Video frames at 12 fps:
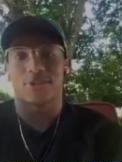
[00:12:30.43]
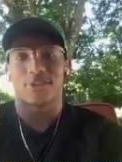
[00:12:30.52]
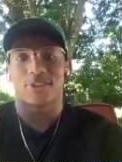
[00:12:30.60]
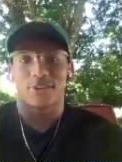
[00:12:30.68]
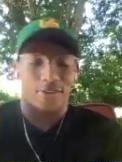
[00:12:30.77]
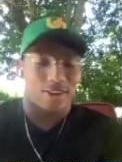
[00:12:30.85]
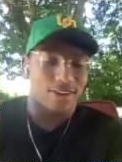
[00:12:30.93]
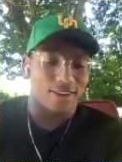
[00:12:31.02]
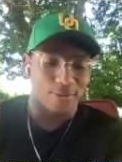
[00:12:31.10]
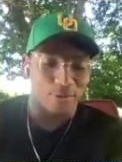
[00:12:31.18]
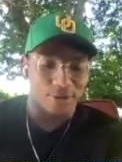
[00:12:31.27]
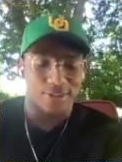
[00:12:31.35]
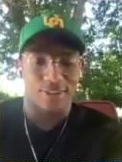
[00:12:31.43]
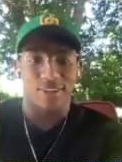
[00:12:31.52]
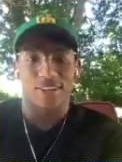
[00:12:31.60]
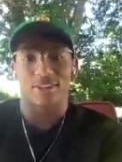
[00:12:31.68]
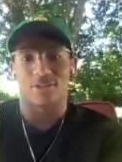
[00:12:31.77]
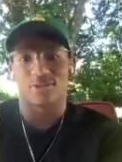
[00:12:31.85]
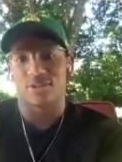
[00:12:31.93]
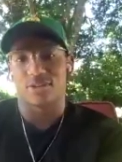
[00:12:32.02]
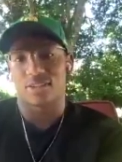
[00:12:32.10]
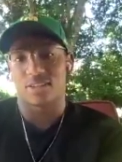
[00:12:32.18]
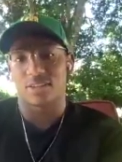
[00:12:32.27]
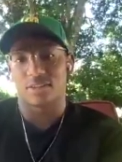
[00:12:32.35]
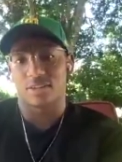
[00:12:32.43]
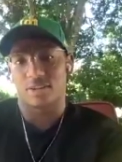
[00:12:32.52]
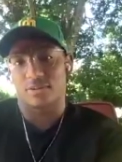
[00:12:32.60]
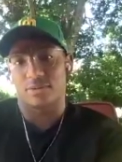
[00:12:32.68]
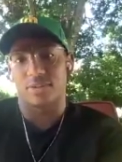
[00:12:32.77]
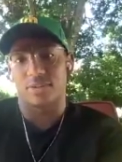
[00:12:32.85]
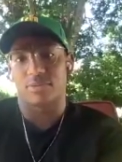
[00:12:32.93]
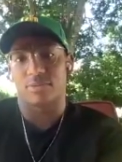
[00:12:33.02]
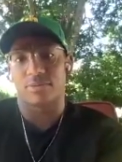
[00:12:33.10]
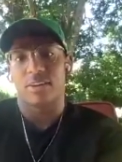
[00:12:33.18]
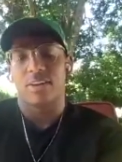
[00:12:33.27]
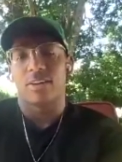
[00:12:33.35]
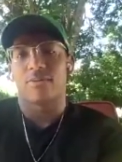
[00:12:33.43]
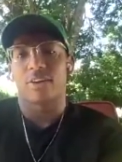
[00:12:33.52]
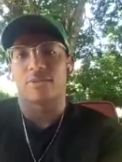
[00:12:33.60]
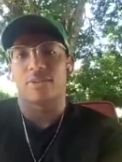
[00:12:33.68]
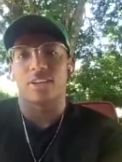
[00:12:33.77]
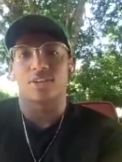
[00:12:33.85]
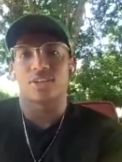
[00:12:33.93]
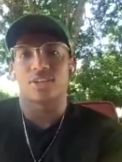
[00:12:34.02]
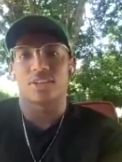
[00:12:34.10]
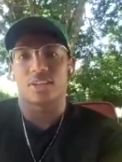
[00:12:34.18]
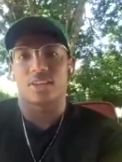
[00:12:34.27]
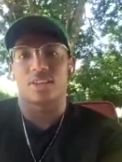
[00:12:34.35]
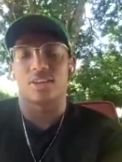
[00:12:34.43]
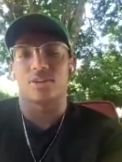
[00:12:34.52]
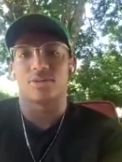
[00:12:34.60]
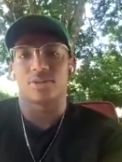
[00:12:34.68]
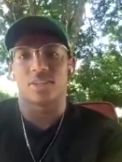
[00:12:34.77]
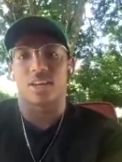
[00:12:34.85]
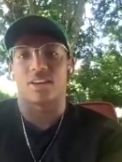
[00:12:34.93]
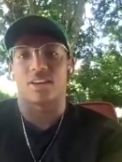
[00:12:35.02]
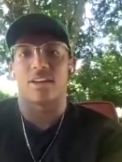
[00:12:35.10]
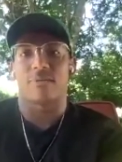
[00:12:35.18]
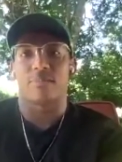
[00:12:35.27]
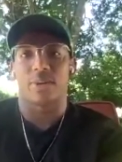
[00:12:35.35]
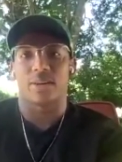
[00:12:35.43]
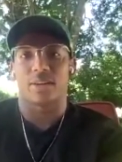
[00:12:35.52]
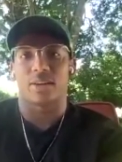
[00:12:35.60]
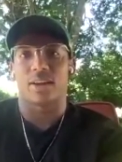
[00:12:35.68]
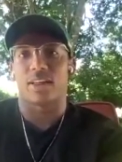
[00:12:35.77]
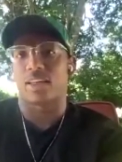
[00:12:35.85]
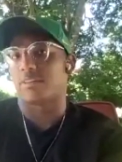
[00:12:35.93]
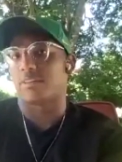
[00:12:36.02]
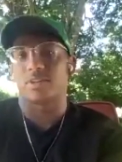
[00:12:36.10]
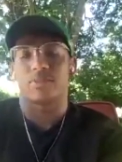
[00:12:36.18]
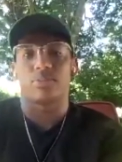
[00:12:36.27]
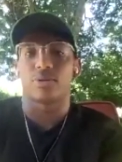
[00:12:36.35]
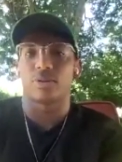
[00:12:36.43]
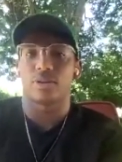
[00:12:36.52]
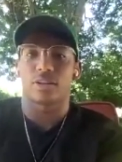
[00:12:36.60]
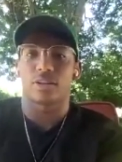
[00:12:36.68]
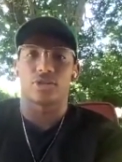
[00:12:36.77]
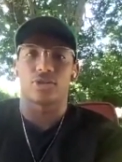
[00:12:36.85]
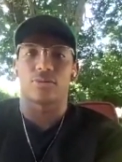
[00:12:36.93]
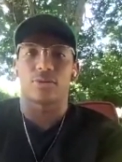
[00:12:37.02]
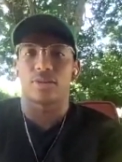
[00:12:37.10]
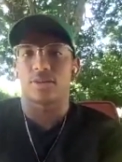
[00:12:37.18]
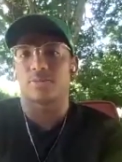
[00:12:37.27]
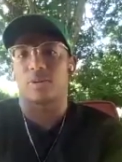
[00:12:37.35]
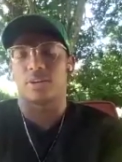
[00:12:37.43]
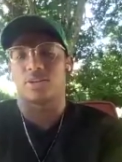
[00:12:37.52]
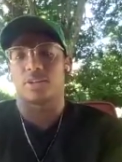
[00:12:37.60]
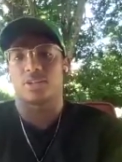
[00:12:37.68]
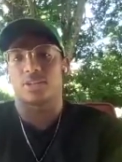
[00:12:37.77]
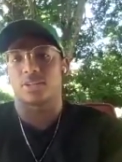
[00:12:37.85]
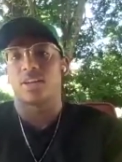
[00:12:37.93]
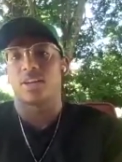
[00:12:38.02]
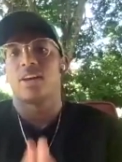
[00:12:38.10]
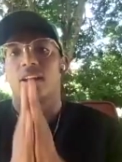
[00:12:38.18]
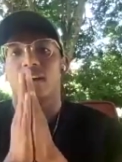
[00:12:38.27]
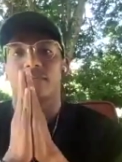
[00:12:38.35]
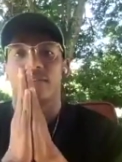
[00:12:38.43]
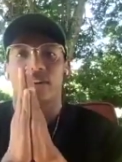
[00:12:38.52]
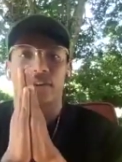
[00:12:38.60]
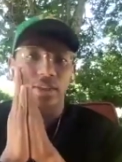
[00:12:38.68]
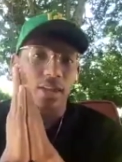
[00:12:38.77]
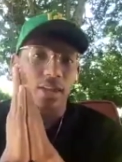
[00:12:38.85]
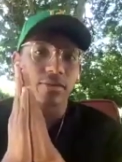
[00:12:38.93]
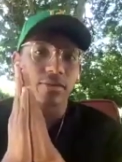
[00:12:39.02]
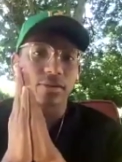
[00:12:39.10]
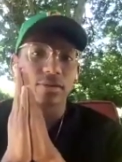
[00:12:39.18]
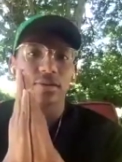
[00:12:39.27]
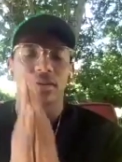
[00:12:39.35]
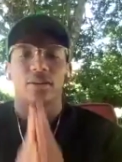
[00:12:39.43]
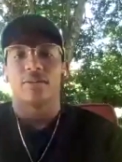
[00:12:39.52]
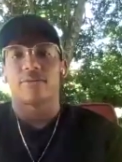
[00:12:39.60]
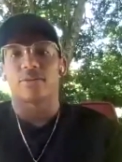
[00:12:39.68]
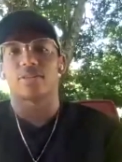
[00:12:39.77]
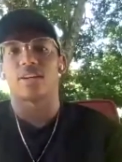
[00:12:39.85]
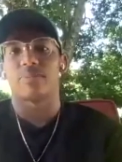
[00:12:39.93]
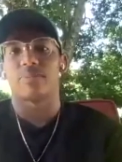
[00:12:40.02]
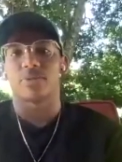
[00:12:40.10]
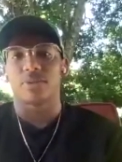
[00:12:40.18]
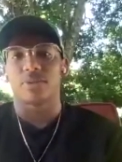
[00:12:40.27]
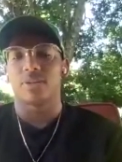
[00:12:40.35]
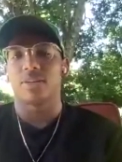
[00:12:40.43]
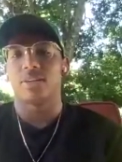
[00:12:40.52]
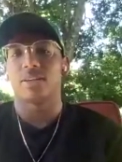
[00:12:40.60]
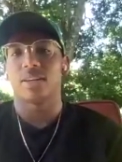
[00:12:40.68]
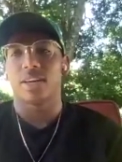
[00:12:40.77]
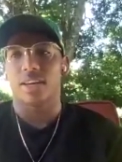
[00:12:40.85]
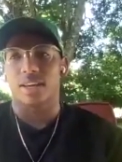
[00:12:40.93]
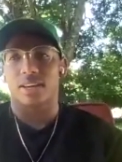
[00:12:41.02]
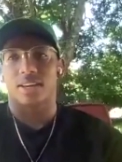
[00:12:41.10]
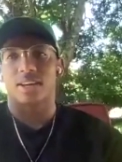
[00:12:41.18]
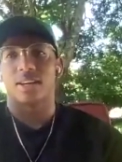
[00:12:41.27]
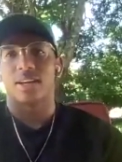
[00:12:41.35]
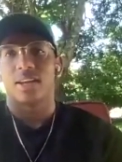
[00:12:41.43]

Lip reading: off, I want to thank the Jordan Schnitzer Museum Foundation and those that have supported and contributed this project. I'm very thankful for this opportunity, and